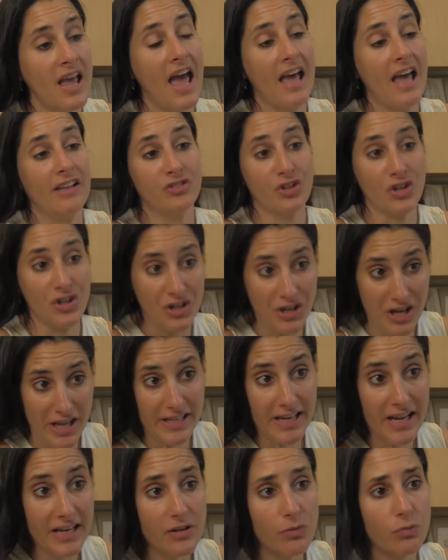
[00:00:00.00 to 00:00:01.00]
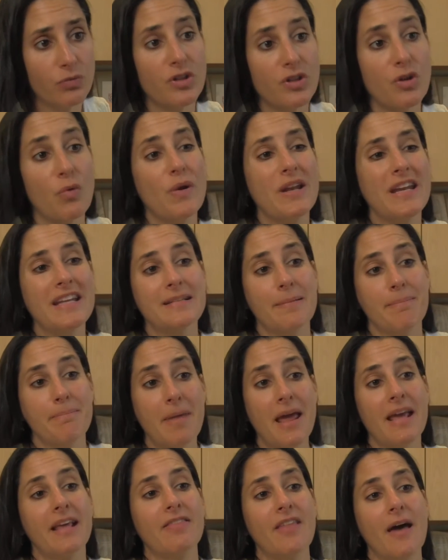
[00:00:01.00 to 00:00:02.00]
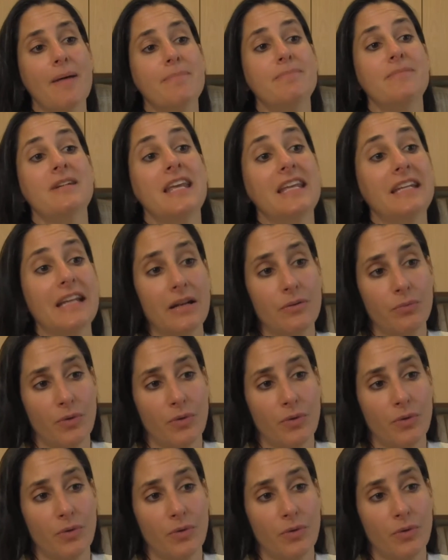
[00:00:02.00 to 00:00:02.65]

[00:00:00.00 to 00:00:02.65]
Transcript: and to need it, we need to make them need it.